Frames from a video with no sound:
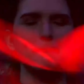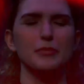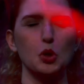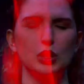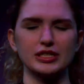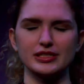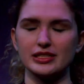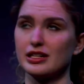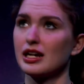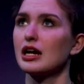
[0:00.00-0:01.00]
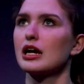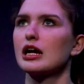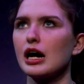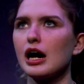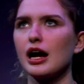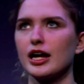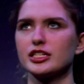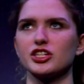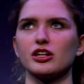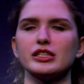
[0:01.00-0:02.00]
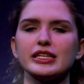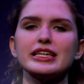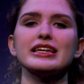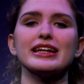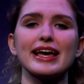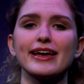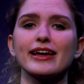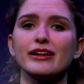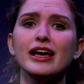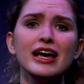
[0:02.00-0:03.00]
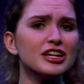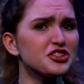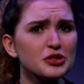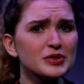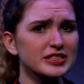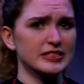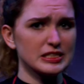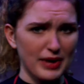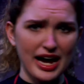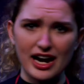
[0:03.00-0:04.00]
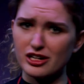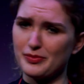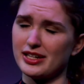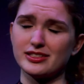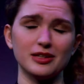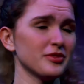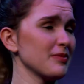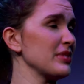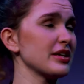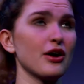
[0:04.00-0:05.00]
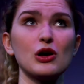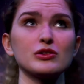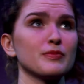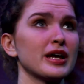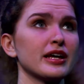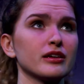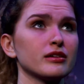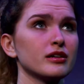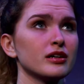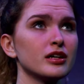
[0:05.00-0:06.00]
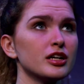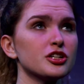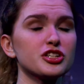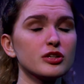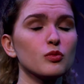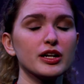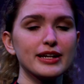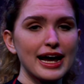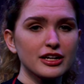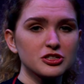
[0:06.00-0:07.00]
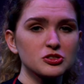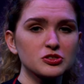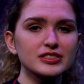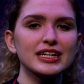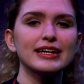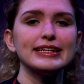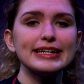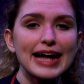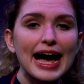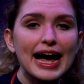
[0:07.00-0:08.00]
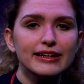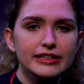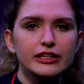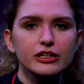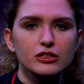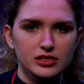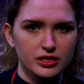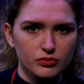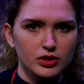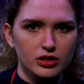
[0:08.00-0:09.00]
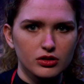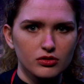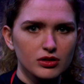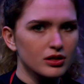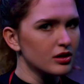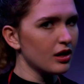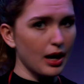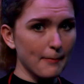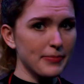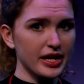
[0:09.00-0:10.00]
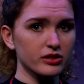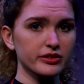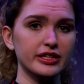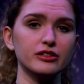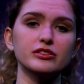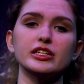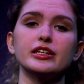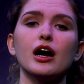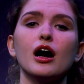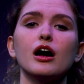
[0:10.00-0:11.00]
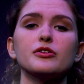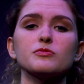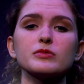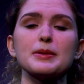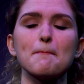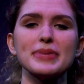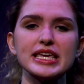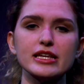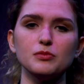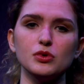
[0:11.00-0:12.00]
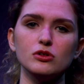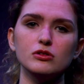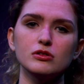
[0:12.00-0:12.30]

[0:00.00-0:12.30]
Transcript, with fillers: Morrison. God, Charlene Ann. She was inspired by something beyond man. She won nationals 9 years in a row, unparalleled and unrepeatable.